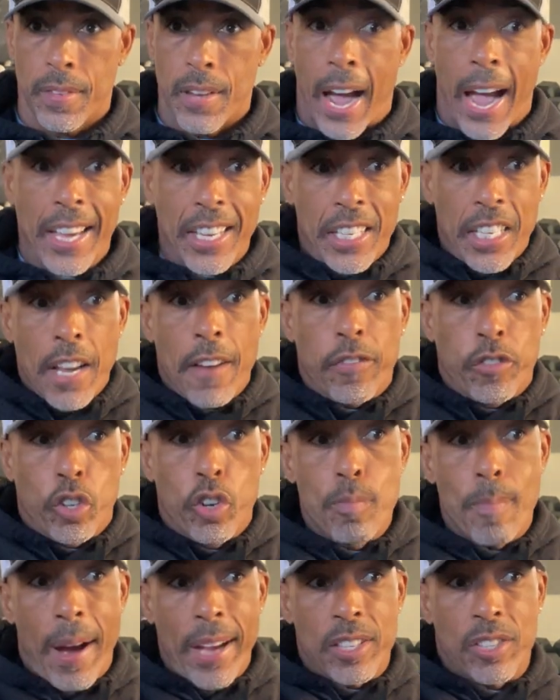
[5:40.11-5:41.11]
I give
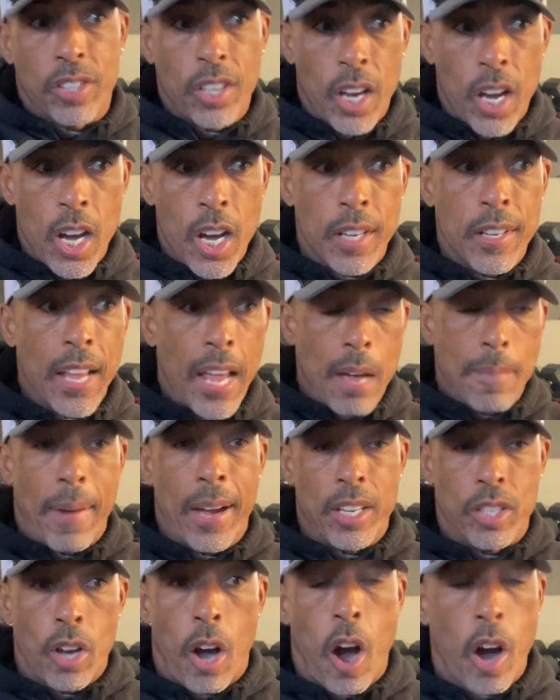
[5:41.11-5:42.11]
to my son and my
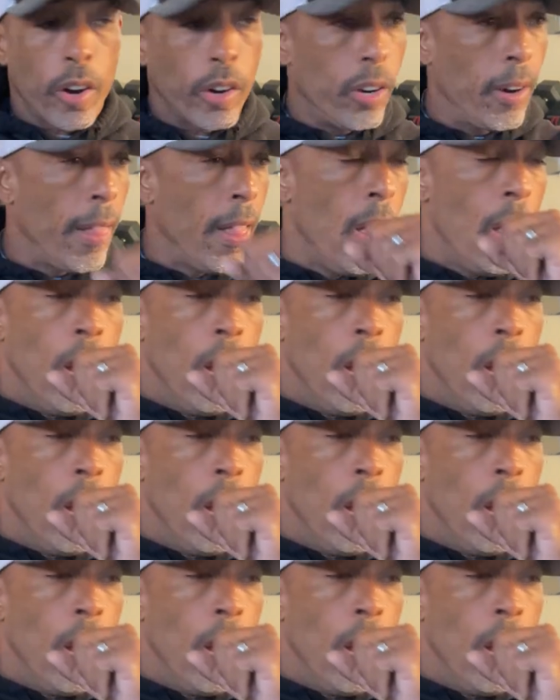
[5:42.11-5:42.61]
daughter.